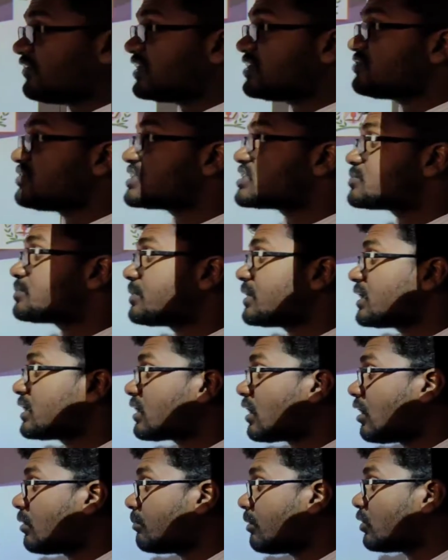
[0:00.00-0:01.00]
when we speak
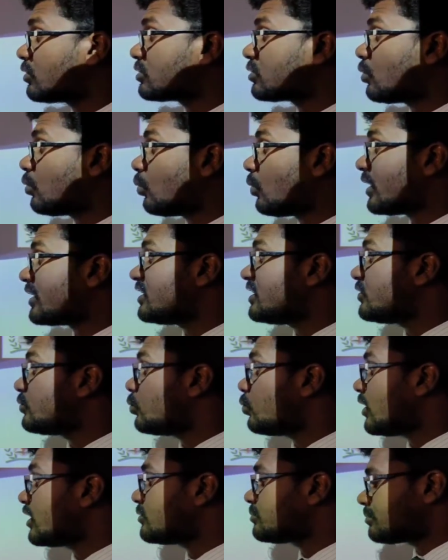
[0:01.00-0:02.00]
about only
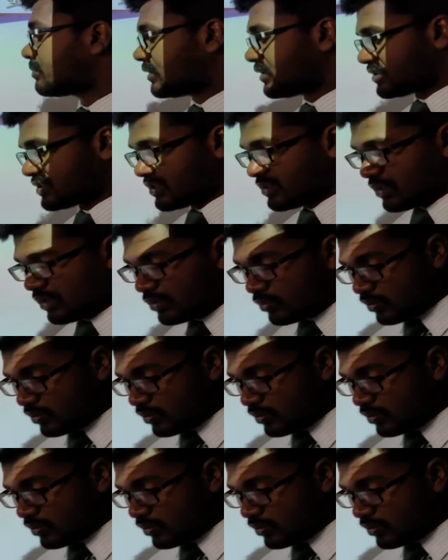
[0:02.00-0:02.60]
one person or